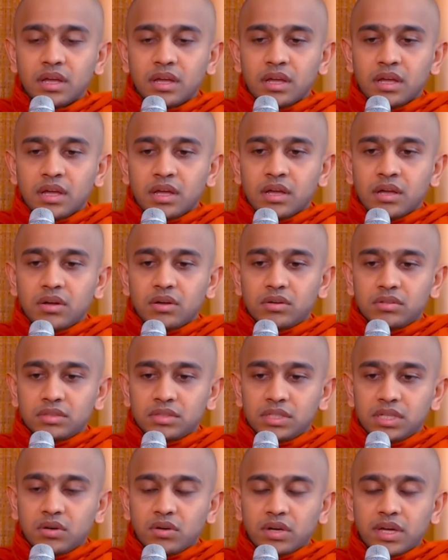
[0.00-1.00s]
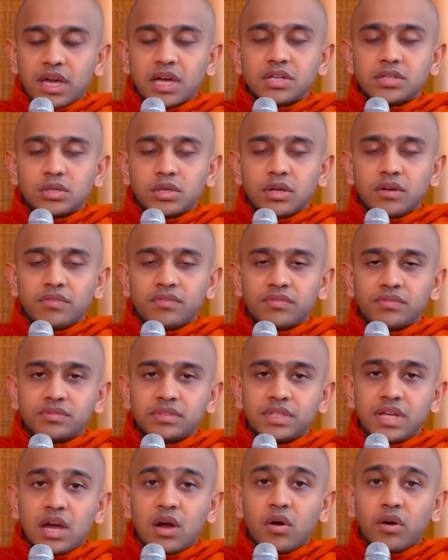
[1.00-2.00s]
on the occasion of
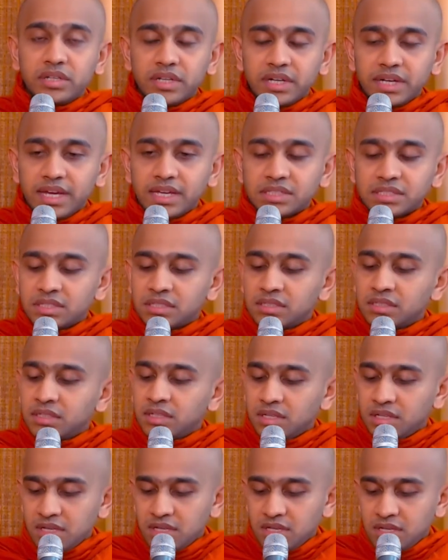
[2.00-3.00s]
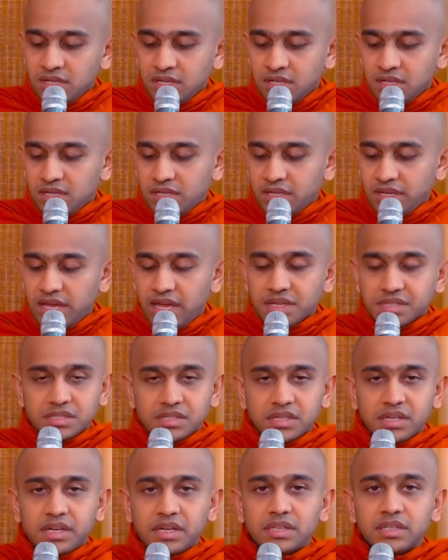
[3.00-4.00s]
their ordination,
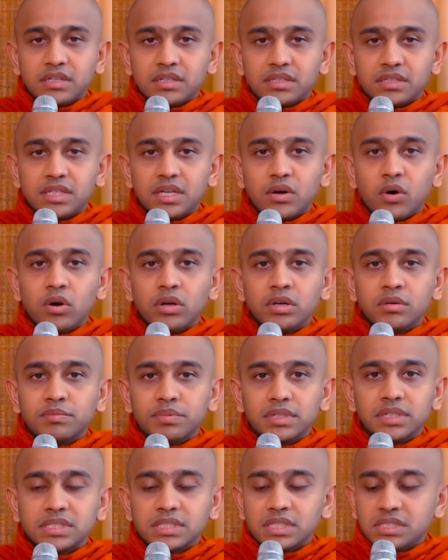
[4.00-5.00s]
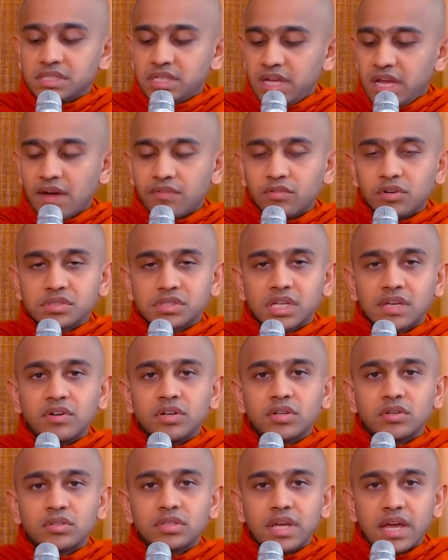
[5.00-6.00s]
the own person's hair was given to
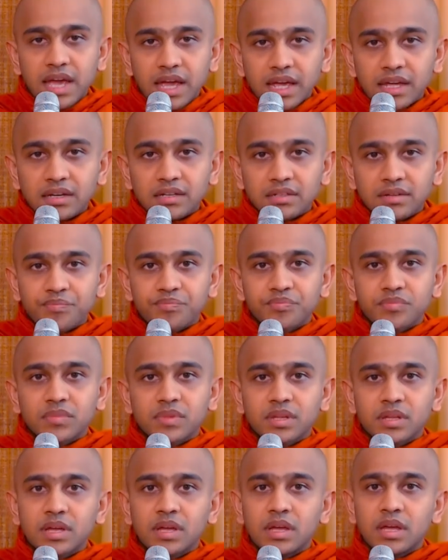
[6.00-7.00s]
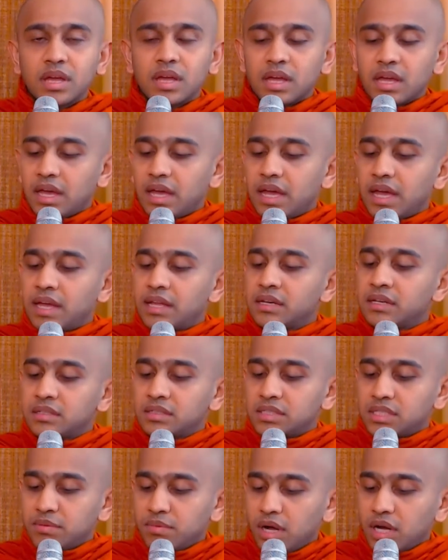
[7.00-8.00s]
the hand, and the
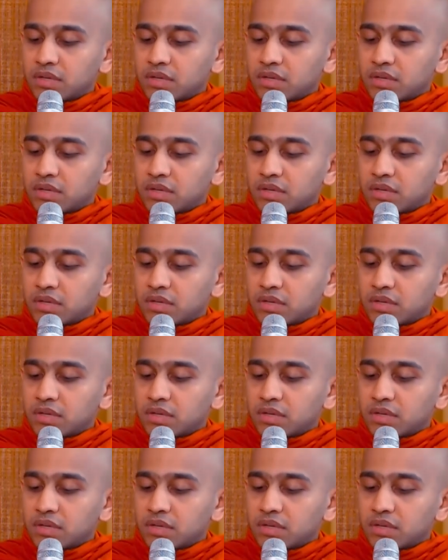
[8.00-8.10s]
monk